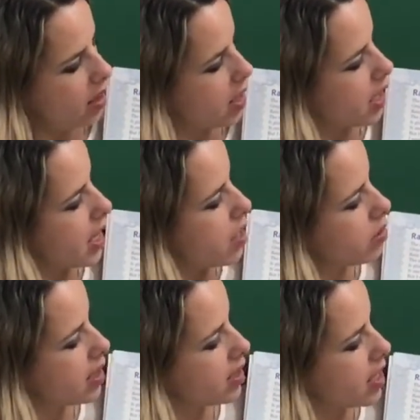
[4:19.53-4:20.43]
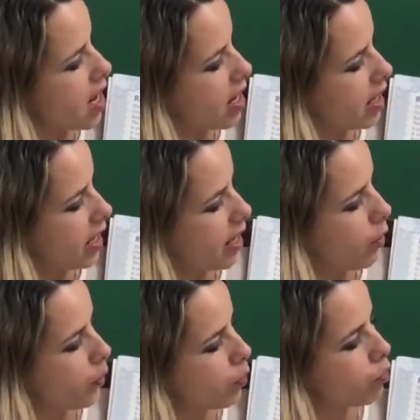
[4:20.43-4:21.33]
The clouds are dark.
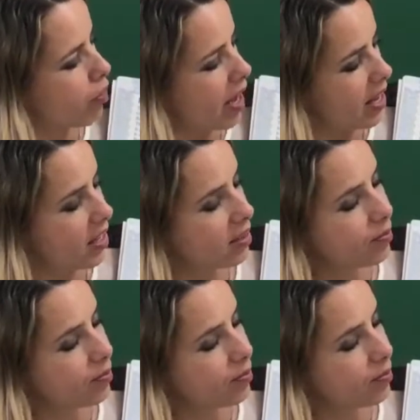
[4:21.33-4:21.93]
It will rain.